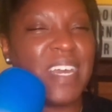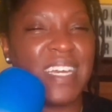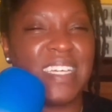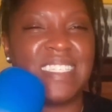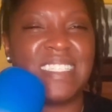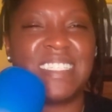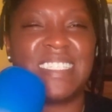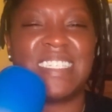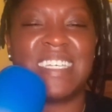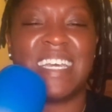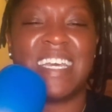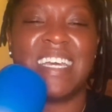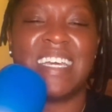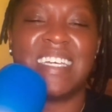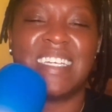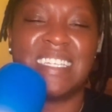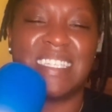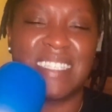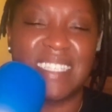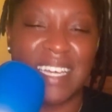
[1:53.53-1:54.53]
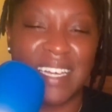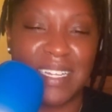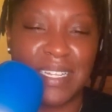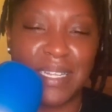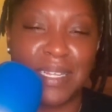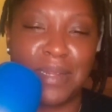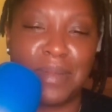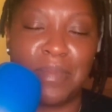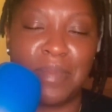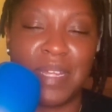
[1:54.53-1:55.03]
which is
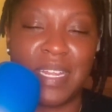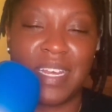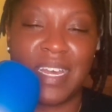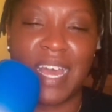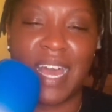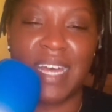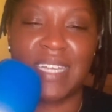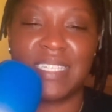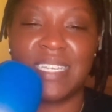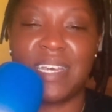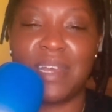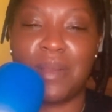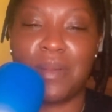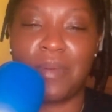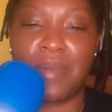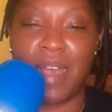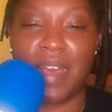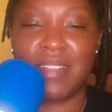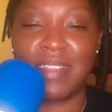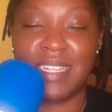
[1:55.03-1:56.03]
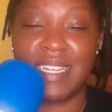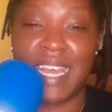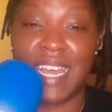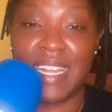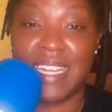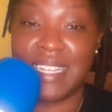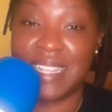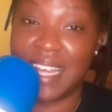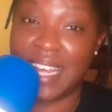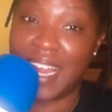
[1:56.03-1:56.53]
a little bit of content around the
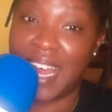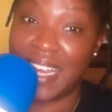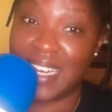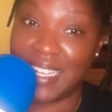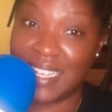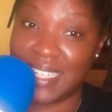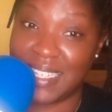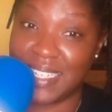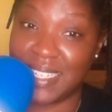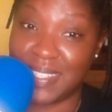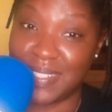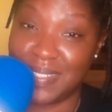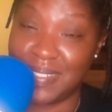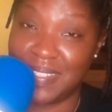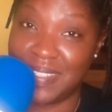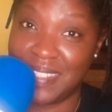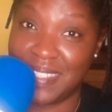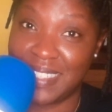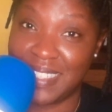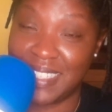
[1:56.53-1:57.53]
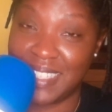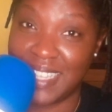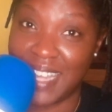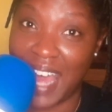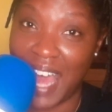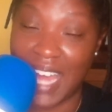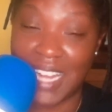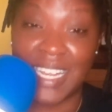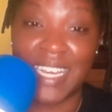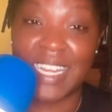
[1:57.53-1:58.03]
dating that I did do.
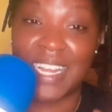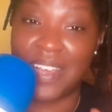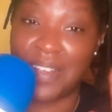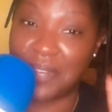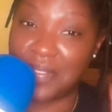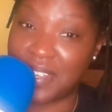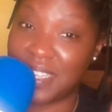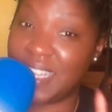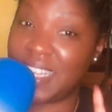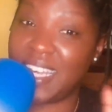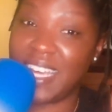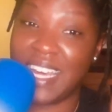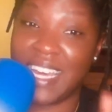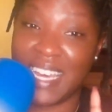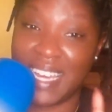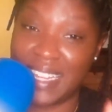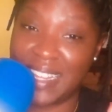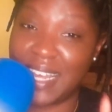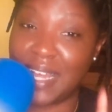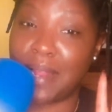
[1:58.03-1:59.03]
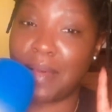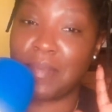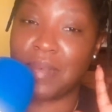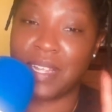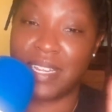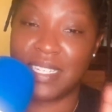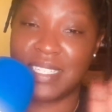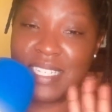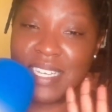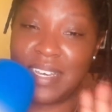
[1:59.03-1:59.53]
I did everything that I'm
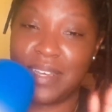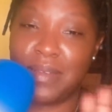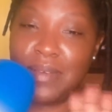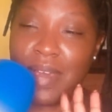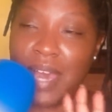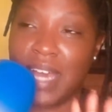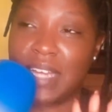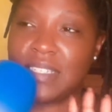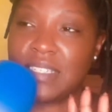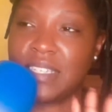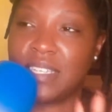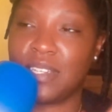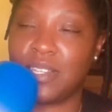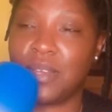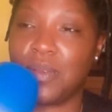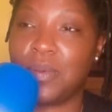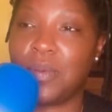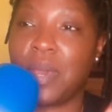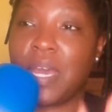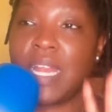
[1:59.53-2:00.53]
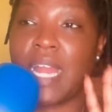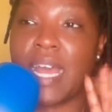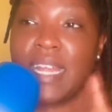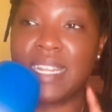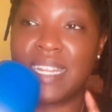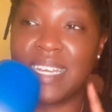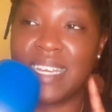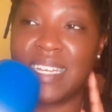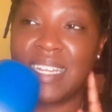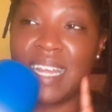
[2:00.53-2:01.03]
going to tell you guys to do, and
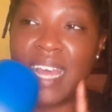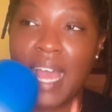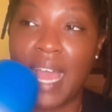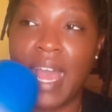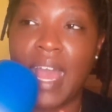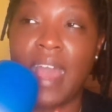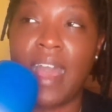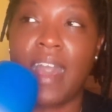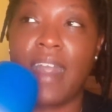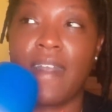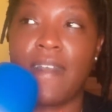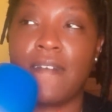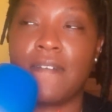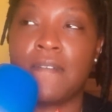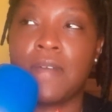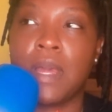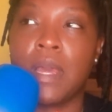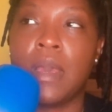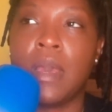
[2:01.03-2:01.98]
I did have